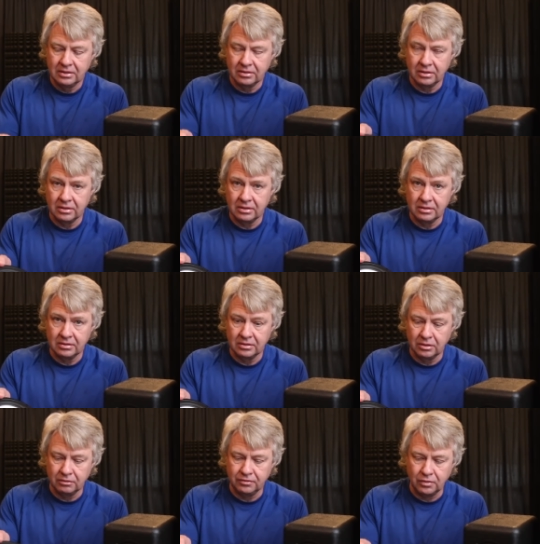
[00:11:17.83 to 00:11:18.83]

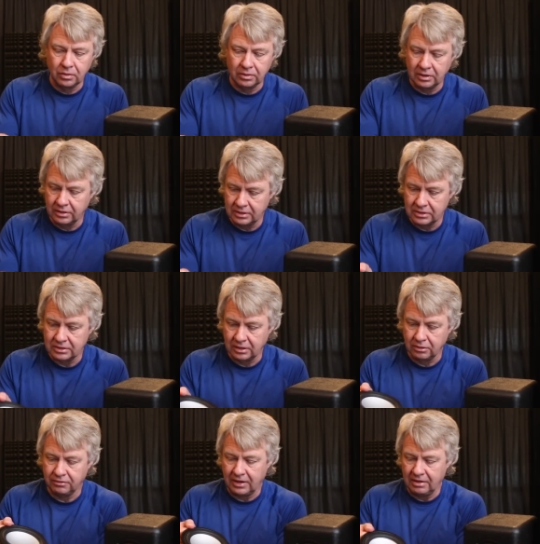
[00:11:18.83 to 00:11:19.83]
the four of these
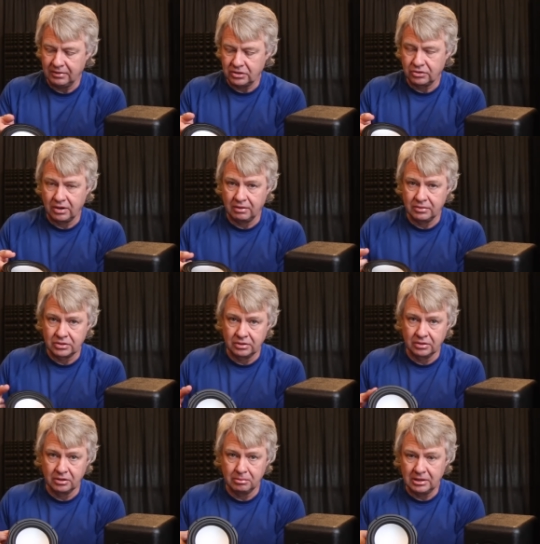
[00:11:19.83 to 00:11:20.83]
little 5-inch drivers that
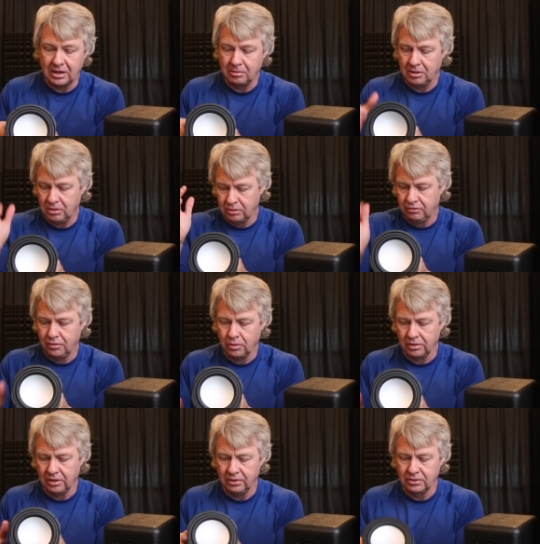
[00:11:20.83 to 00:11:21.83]
are going to be down below, the
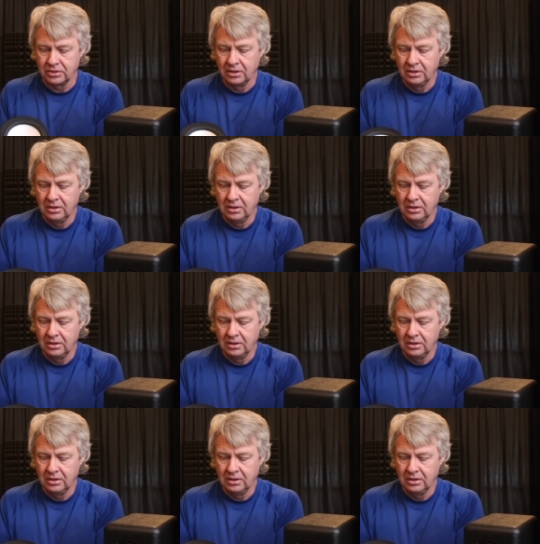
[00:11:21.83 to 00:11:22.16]
four of those.